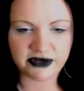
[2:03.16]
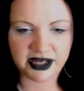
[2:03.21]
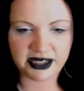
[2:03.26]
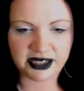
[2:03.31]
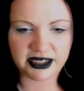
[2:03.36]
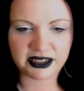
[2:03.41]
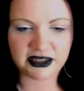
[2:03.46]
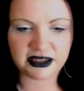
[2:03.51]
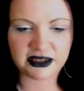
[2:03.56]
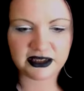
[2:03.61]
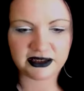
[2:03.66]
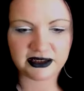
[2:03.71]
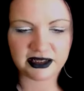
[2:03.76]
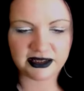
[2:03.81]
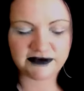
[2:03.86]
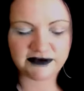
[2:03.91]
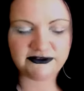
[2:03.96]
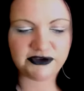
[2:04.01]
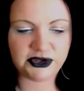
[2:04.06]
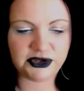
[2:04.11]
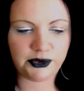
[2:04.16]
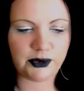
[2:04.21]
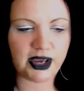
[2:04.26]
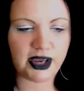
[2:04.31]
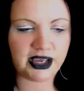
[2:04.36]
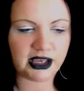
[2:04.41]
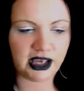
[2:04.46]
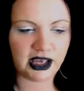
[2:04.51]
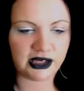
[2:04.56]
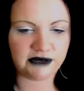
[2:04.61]
and it can give you
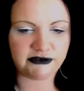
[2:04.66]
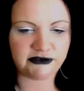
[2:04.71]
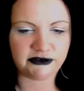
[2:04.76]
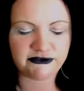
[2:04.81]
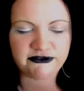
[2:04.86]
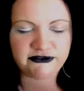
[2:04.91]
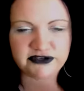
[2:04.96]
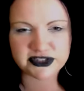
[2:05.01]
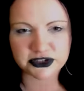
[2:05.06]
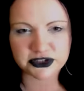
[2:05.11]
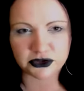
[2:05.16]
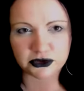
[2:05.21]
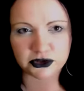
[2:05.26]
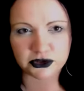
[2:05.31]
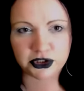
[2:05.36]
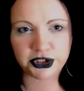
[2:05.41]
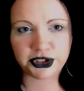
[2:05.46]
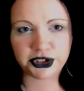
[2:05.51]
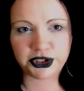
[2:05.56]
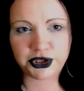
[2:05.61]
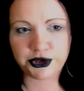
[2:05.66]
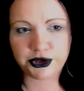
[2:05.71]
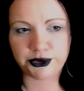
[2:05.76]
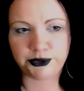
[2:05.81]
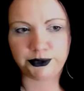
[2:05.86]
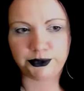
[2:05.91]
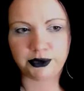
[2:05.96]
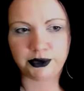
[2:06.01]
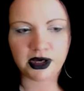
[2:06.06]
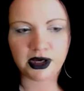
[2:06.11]
a kind of a physical
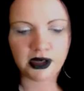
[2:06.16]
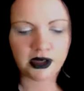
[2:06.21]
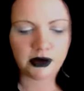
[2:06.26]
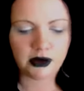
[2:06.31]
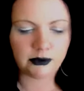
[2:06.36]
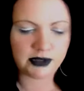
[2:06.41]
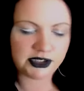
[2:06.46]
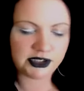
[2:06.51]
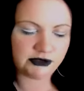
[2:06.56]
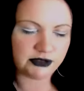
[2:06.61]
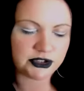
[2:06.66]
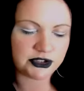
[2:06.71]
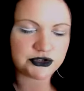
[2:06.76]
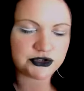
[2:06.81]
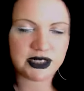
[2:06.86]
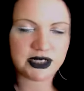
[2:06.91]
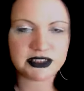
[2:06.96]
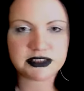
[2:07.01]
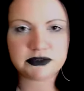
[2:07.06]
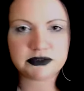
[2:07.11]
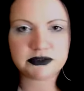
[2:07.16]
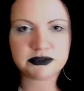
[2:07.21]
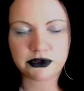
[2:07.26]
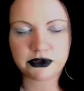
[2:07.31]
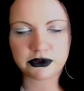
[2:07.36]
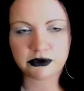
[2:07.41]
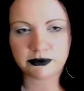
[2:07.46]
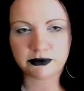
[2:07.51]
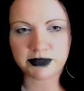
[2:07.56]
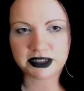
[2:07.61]
cue when you're in trance
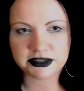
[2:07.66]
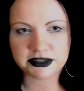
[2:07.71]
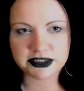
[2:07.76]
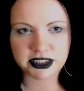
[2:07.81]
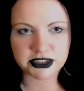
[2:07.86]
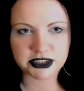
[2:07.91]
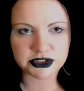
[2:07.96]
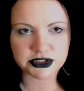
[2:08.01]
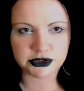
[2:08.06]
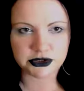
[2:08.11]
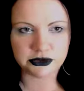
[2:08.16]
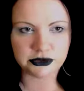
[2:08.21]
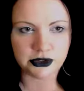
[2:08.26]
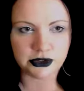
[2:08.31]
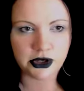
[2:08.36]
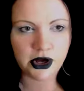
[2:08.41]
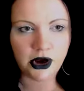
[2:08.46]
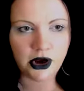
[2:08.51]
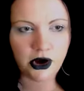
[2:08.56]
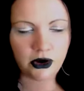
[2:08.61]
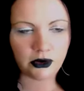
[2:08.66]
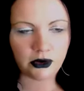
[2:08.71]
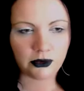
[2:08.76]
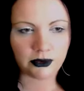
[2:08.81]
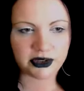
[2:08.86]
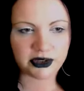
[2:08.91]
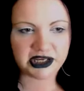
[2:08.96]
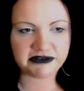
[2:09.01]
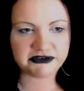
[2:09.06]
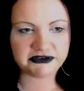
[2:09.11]
work or meditation or
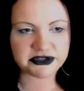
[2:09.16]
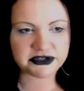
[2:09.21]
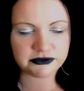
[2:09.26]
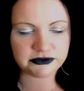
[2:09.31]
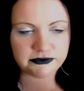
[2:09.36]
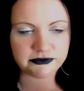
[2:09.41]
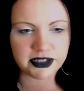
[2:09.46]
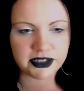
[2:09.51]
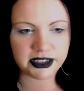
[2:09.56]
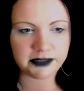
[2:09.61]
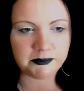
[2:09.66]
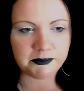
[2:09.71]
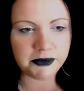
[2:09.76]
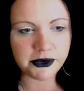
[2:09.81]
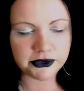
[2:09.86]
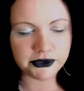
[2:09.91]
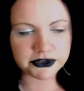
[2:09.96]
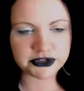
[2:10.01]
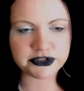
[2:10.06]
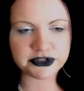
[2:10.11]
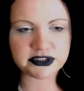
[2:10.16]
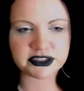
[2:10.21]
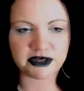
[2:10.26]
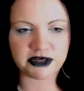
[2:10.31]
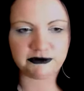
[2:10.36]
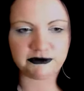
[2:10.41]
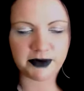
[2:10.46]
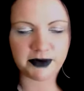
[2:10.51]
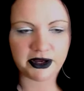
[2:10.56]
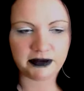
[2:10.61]
whatever to really push
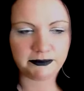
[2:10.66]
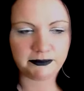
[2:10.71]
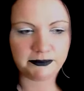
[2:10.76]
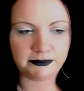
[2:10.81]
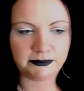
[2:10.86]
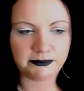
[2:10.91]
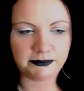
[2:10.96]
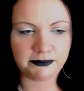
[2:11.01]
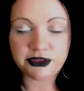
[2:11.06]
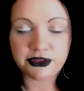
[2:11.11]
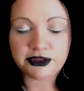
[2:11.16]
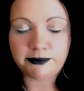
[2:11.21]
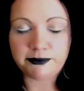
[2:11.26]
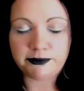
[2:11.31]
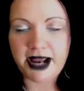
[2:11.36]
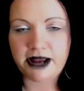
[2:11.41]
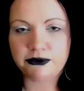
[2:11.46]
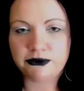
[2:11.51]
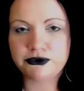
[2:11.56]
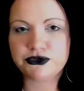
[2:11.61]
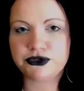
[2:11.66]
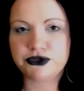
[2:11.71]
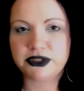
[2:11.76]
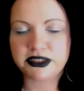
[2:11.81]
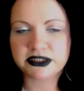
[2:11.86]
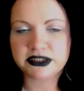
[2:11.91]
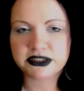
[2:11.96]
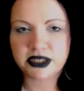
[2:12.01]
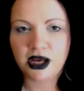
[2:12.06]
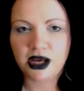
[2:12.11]
yourself beyond the
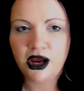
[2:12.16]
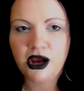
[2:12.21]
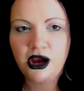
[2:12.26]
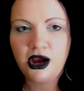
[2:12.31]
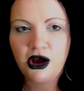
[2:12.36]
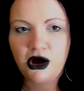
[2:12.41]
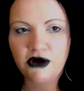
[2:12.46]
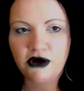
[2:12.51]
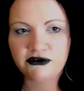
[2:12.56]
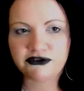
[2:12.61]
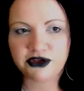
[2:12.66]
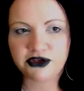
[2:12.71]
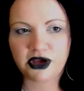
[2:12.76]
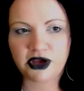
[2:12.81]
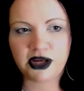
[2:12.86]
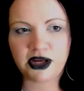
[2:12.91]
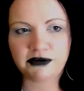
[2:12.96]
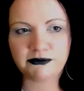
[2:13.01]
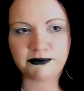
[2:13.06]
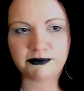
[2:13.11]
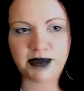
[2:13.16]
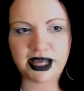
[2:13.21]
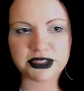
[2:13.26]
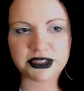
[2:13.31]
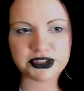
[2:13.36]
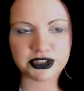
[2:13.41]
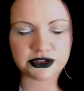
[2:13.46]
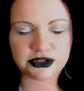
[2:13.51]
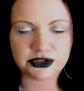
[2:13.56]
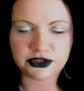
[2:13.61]
boundaries of the kind of
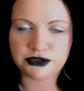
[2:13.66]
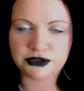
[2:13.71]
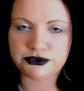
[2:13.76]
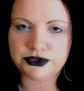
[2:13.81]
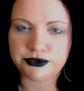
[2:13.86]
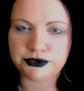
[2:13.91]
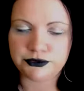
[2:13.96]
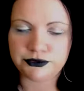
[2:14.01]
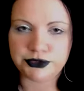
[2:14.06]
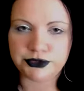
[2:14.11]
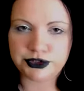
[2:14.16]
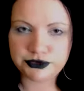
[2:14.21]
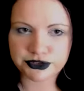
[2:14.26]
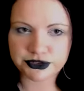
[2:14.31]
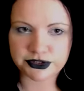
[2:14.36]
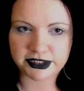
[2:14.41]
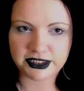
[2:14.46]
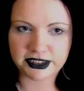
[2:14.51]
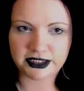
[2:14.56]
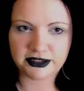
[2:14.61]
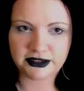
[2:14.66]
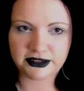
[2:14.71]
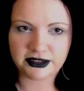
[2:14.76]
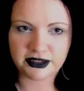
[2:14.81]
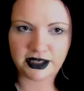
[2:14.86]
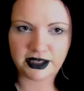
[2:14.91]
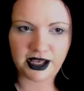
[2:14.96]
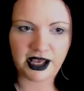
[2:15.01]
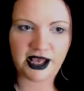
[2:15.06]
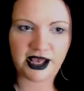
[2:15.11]
magic that you do usually.
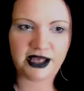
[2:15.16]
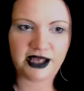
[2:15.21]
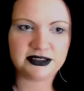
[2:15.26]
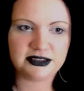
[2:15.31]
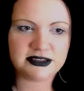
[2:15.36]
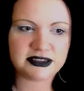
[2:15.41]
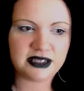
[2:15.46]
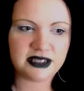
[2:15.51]
And